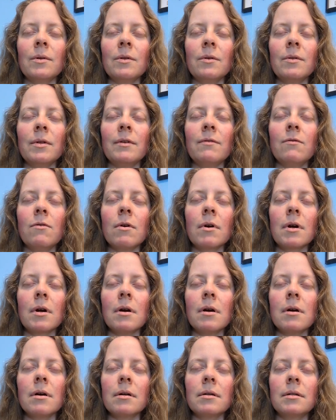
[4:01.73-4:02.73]
only 4
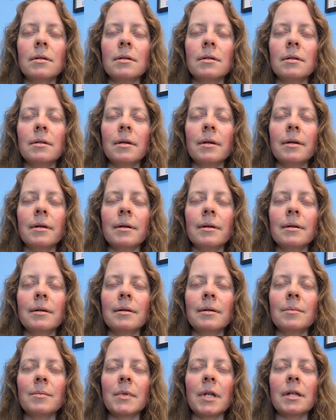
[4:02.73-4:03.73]
cards.
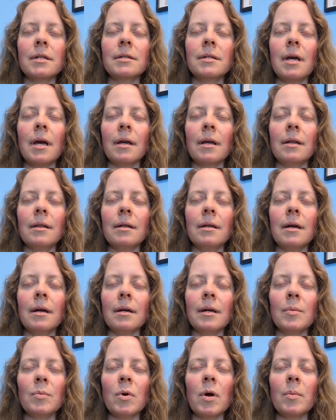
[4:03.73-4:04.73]
I'm not stacking the deck,
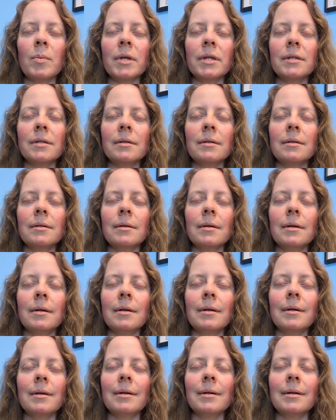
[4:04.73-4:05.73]
I promise.
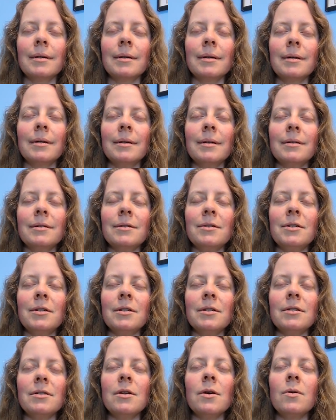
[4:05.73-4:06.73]
It's
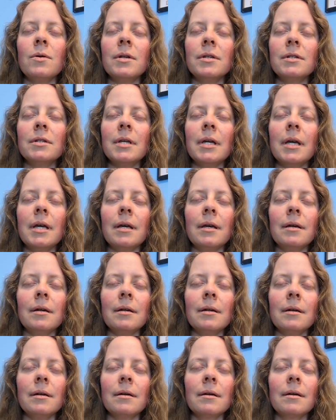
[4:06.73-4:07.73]
just noticing
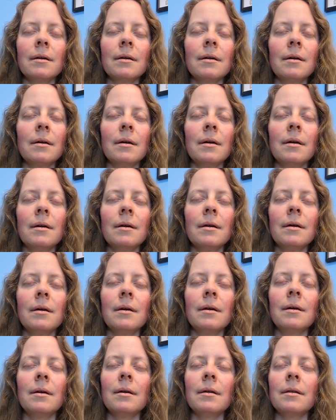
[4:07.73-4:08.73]

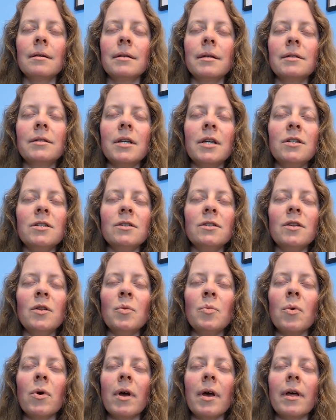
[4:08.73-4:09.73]
sensations of the
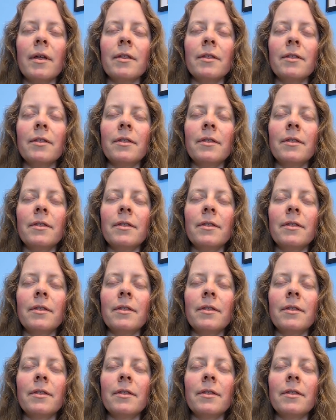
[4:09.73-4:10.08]
breath,